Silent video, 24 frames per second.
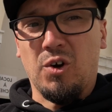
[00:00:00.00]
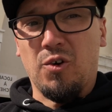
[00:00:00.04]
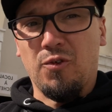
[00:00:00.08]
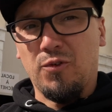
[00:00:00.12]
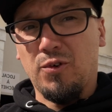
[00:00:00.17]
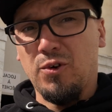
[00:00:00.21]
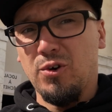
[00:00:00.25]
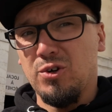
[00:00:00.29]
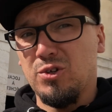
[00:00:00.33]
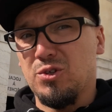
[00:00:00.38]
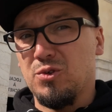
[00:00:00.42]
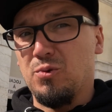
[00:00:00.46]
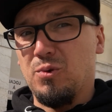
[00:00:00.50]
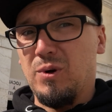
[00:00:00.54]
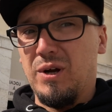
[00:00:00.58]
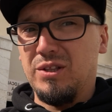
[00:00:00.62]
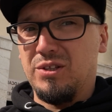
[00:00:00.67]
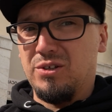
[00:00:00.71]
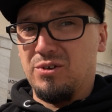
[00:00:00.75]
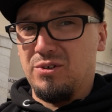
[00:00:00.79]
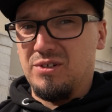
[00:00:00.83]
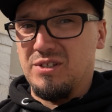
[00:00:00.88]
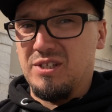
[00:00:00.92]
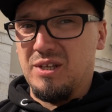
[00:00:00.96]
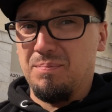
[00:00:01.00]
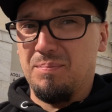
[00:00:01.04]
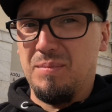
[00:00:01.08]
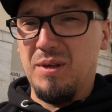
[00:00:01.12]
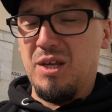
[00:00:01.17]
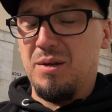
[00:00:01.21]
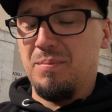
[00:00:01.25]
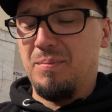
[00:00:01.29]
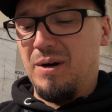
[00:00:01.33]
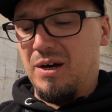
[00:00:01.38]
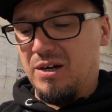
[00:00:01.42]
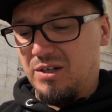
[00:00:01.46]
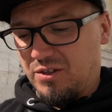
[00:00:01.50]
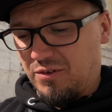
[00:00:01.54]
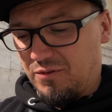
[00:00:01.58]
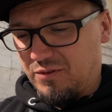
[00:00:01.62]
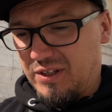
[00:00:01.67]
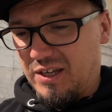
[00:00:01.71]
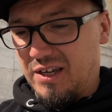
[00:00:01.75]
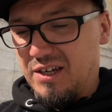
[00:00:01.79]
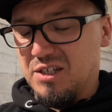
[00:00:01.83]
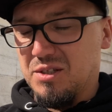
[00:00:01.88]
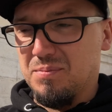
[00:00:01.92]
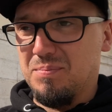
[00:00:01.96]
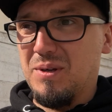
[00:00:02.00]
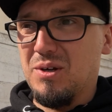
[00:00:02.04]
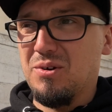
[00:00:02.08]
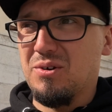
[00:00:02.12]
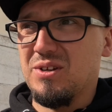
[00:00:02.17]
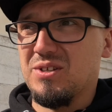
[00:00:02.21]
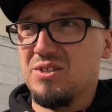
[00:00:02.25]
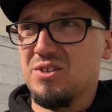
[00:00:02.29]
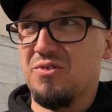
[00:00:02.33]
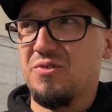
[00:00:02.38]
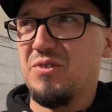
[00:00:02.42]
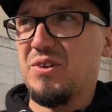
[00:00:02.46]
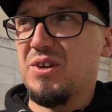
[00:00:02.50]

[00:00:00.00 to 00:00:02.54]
Of course, weather is a big part of the experience over